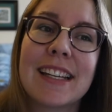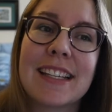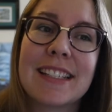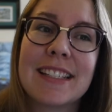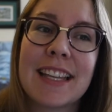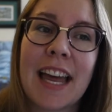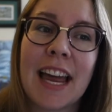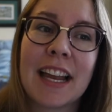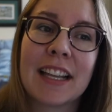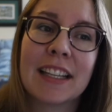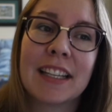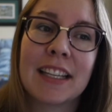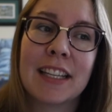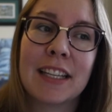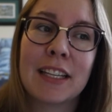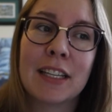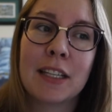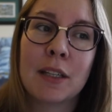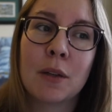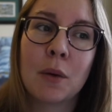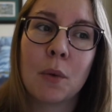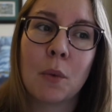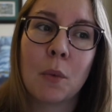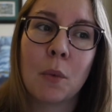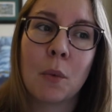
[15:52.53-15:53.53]

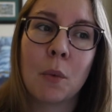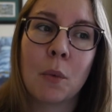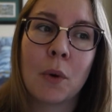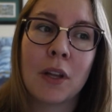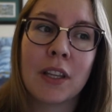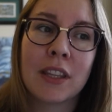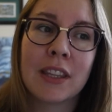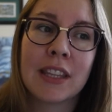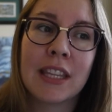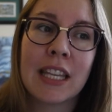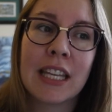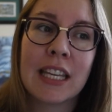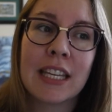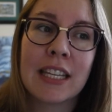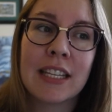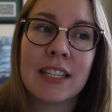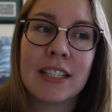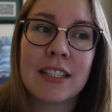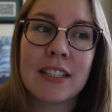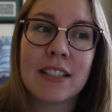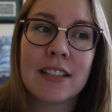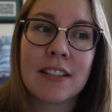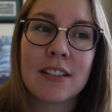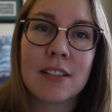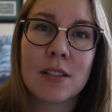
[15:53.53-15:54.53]
exactly what
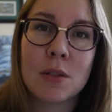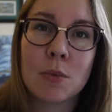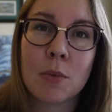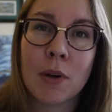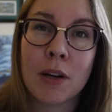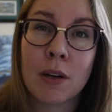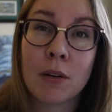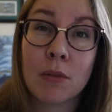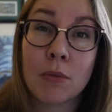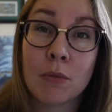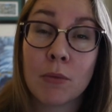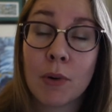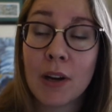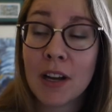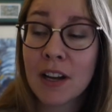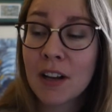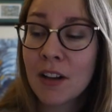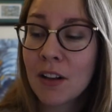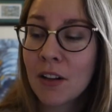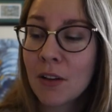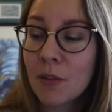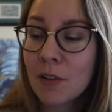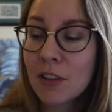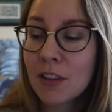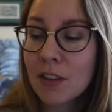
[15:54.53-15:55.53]
things went
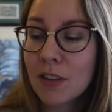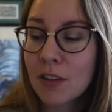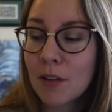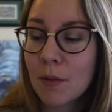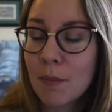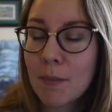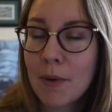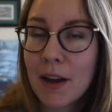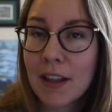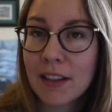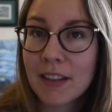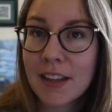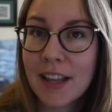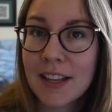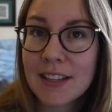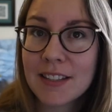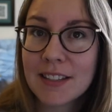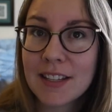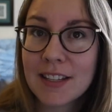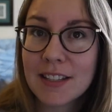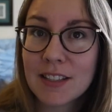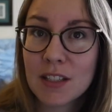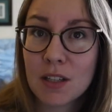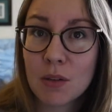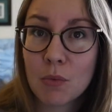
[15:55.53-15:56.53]
well with my
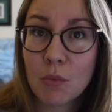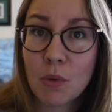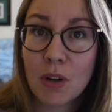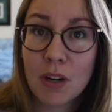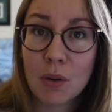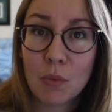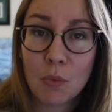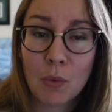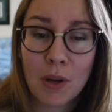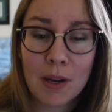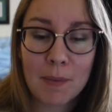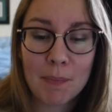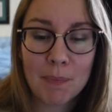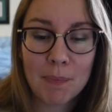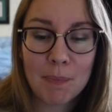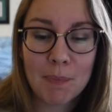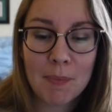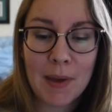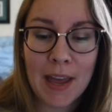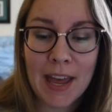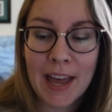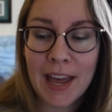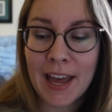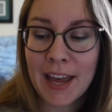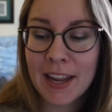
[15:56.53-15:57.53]
lessons and what went
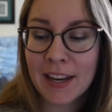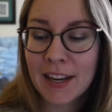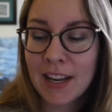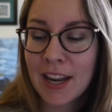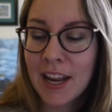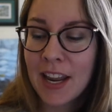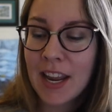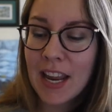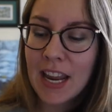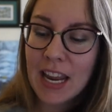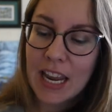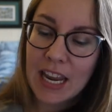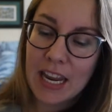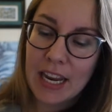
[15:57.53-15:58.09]
bad.